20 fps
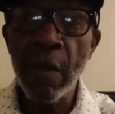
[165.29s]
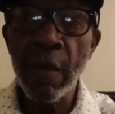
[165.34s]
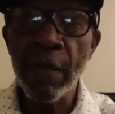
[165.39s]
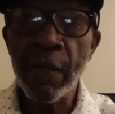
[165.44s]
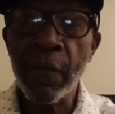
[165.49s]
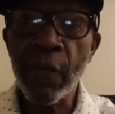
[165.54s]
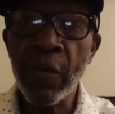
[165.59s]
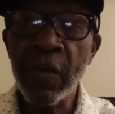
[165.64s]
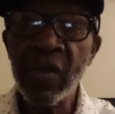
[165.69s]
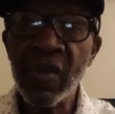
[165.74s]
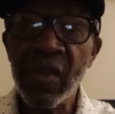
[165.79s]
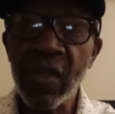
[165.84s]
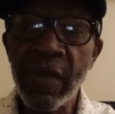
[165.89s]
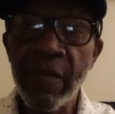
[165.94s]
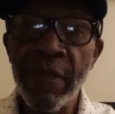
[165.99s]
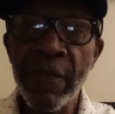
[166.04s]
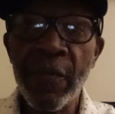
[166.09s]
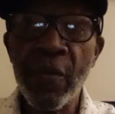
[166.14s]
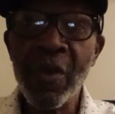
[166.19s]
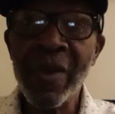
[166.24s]

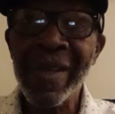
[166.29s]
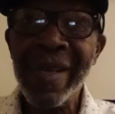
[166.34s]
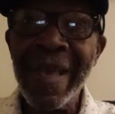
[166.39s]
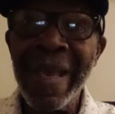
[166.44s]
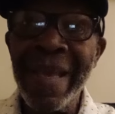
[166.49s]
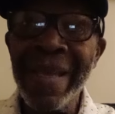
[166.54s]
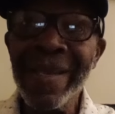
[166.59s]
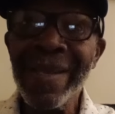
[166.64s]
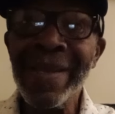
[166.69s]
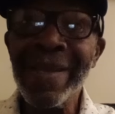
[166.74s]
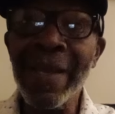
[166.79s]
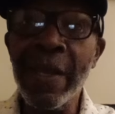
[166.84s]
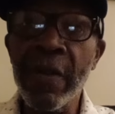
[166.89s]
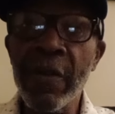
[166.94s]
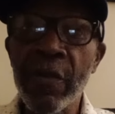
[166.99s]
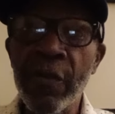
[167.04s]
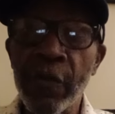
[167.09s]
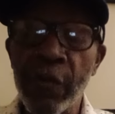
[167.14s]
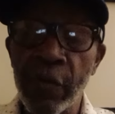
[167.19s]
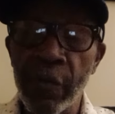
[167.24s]
47, 48
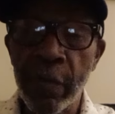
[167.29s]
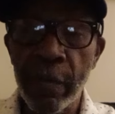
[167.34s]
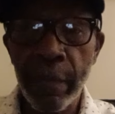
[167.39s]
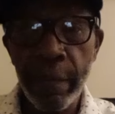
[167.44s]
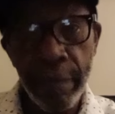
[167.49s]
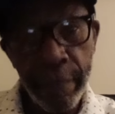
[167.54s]
years.